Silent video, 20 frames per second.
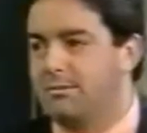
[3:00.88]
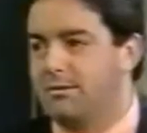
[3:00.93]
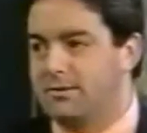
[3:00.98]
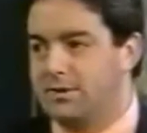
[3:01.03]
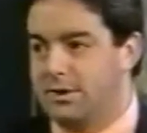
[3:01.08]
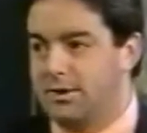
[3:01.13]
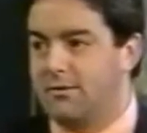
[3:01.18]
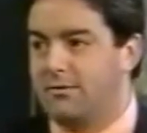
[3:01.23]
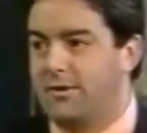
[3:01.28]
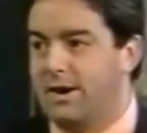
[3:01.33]
number
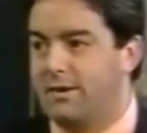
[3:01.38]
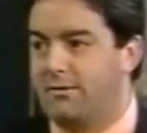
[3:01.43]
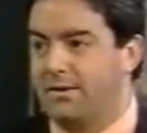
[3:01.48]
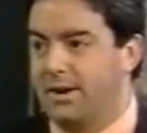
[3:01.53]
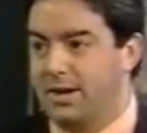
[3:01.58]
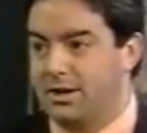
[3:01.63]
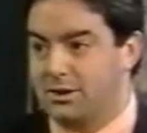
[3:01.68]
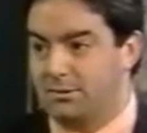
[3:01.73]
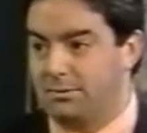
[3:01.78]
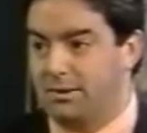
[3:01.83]
of certified
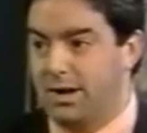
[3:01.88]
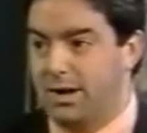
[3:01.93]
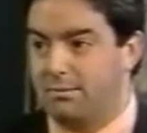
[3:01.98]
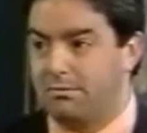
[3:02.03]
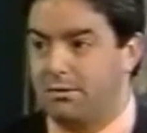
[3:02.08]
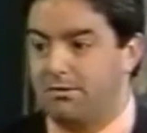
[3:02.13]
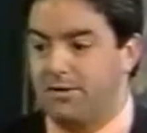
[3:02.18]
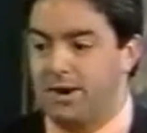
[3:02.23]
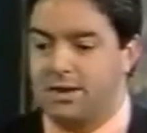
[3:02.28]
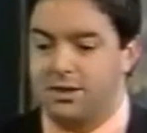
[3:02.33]
financial
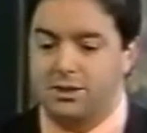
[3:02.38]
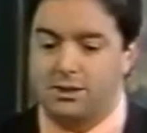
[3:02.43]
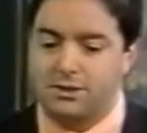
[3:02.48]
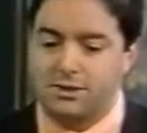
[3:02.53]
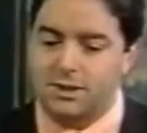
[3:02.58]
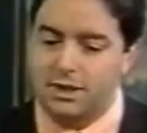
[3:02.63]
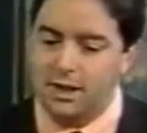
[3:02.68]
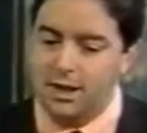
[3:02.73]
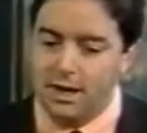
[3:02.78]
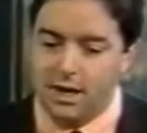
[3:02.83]
planner
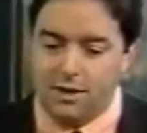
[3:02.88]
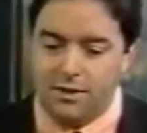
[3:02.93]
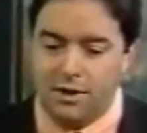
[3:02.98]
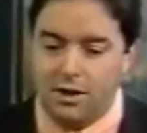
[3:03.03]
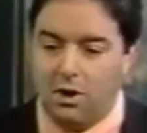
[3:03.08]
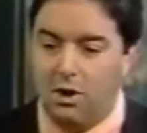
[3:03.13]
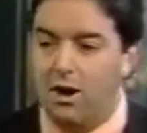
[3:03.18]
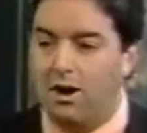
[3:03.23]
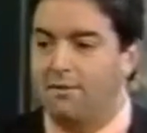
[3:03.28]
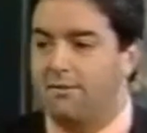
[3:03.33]
professionals
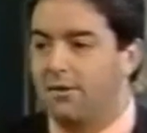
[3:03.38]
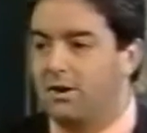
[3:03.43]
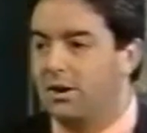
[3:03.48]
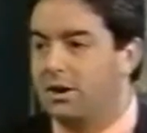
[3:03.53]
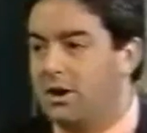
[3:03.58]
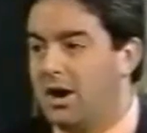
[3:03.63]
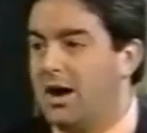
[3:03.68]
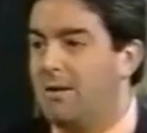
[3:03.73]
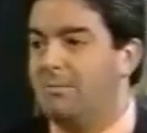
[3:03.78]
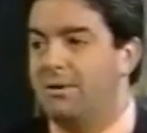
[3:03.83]
that offer
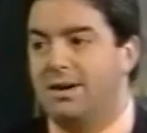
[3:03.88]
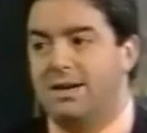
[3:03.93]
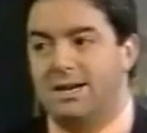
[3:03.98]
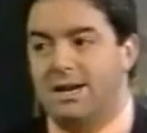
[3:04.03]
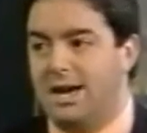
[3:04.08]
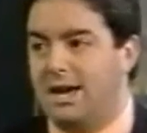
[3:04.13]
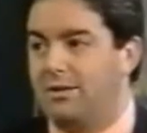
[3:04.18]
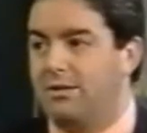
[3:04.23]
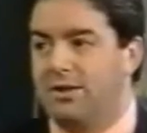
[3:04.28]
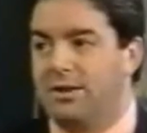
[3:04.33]

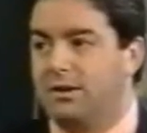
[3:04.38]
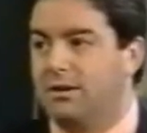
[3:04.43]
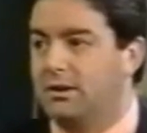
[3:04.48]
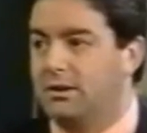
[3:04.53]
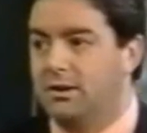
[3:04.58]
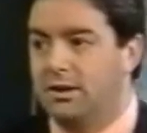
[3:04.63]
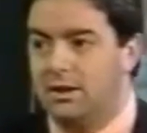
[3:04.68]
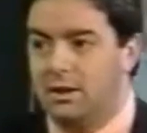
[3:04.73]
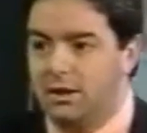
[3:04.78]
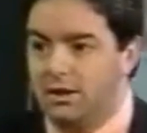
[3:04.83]
competent,
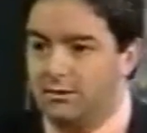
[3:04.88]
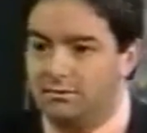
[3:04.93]
ethical,